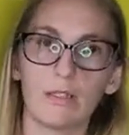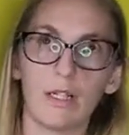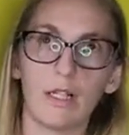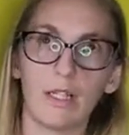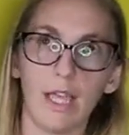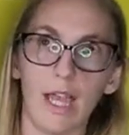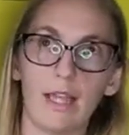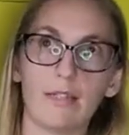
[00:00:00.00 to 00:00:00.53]

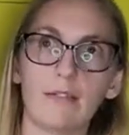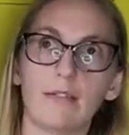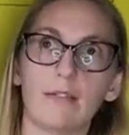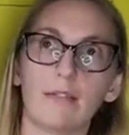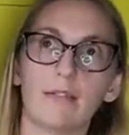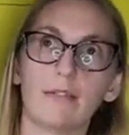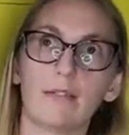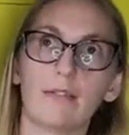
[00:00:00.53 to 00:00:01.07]
again
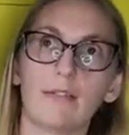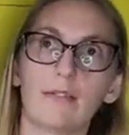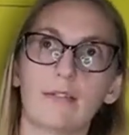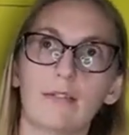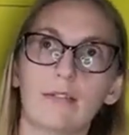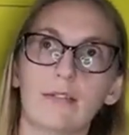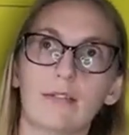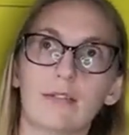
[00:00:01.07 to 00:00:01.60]

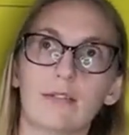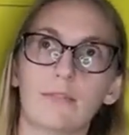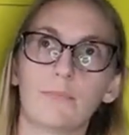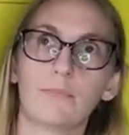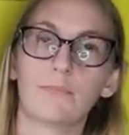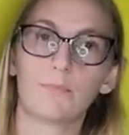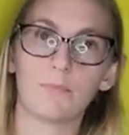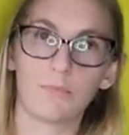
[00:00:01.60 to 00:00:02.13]

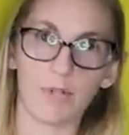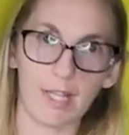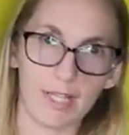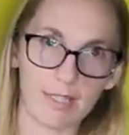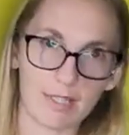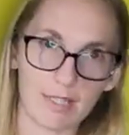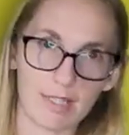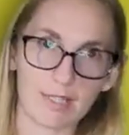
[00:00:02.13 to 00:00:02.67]

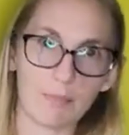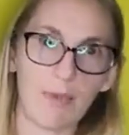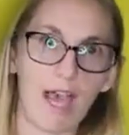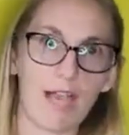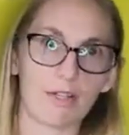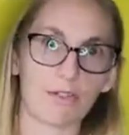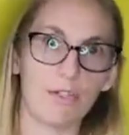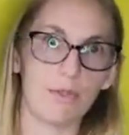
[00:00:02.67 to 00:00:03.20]
brings us
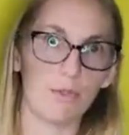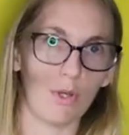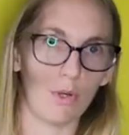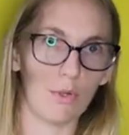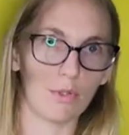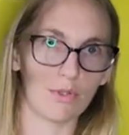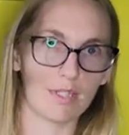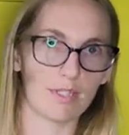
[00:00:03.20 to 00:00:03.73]
back to the
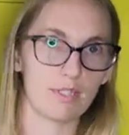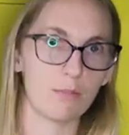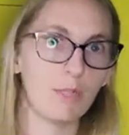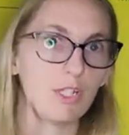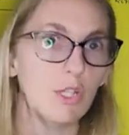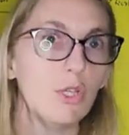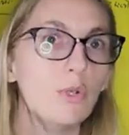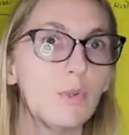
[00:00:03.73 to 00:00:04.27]
whole system
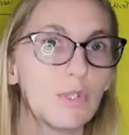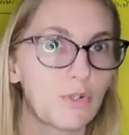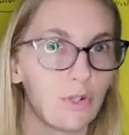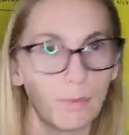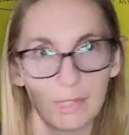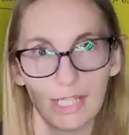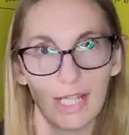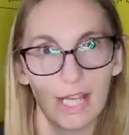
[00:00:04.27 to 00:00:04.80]
and who is
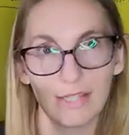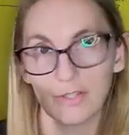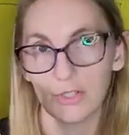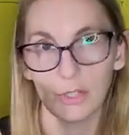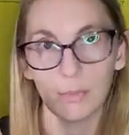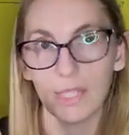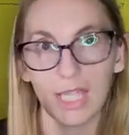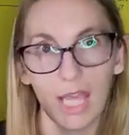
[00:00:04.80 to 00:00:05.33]

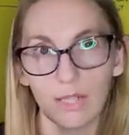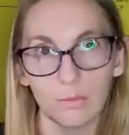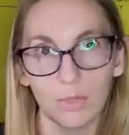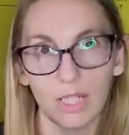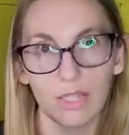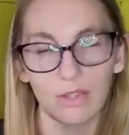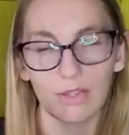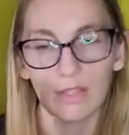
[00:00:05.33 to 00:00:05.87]
criminalized to begin
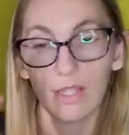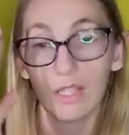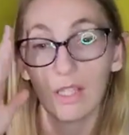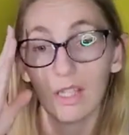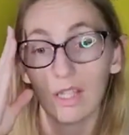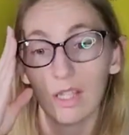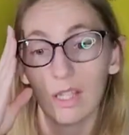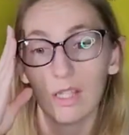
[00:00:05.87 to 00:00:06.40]
with.
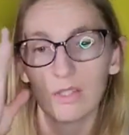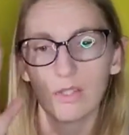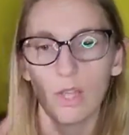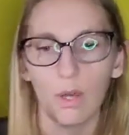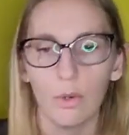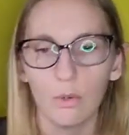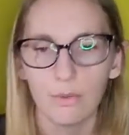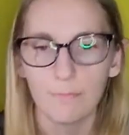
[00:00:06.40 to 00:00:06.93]

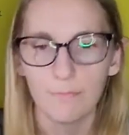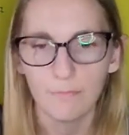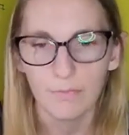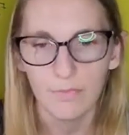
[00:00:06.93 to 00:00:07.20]
So